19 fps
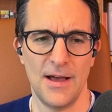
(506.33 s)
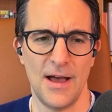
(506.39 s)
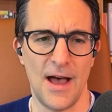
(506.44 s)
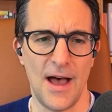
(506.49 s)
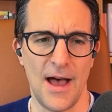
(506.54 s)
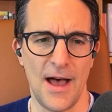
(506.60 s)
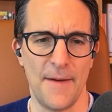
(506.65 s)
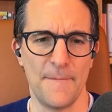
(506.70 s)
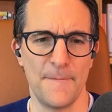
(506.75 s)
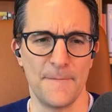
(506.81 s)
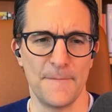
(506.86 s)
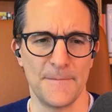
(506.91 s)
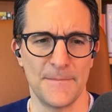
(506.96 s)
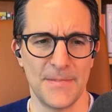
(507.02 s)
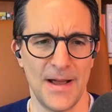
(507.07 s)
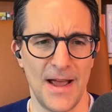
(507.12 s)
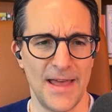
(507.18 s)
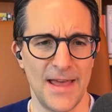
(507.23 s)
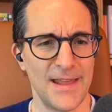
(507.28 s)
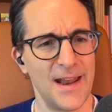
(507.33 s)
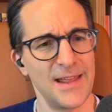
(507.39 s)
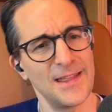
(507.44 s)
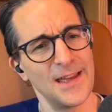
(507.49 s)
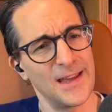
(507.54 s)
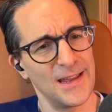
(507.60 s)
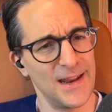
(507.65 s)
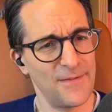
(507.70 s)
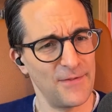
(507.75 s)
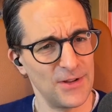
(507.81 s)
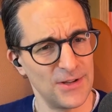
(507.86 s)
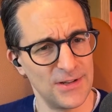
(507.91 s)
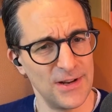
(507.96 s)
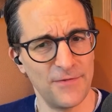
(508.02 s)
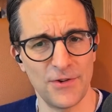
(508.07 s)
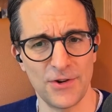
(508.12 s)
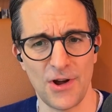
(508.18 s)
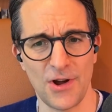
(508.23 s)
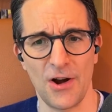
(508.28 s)
Um, and then I think he'd have a
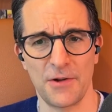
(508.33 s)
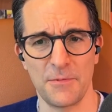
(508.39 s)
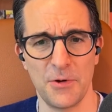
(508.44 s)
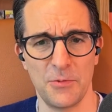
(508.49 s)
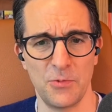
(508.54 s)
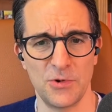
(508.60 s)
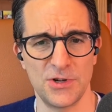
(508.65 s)
different argument,